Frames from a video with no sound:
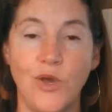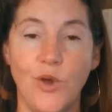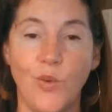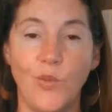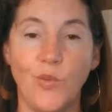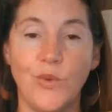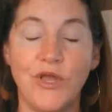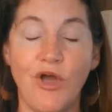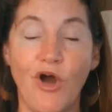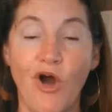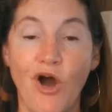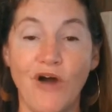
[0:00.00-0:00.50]

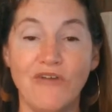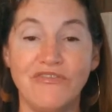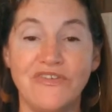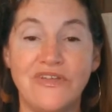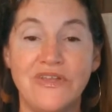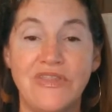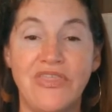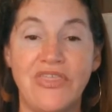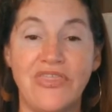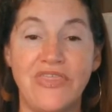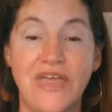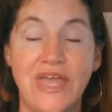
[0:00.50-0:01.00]
we
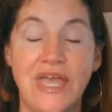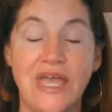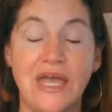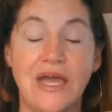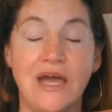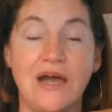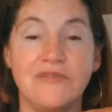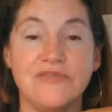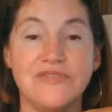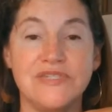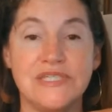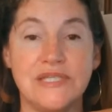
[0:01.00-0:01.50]
often think
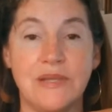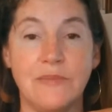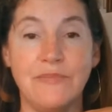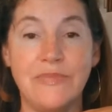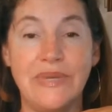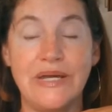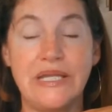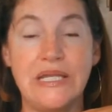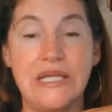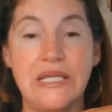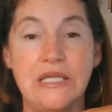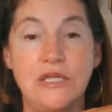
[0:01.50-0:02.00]
of
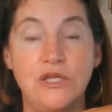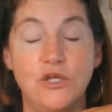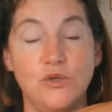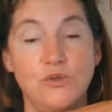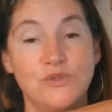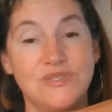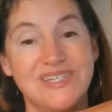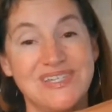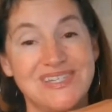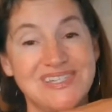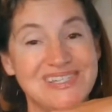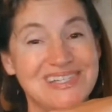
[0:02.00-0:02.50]
somebody
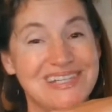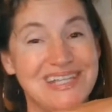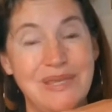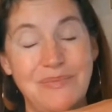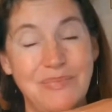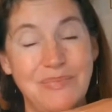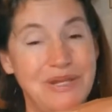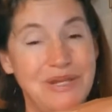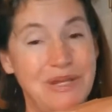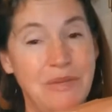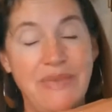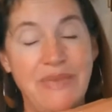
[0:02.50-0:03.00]
who's
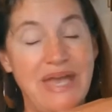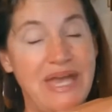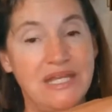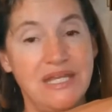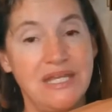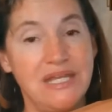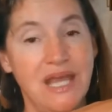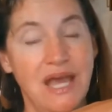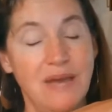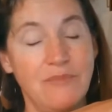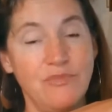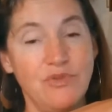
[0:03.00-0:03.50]
asleep in a bed
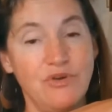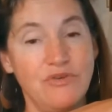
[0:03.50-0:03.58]
and not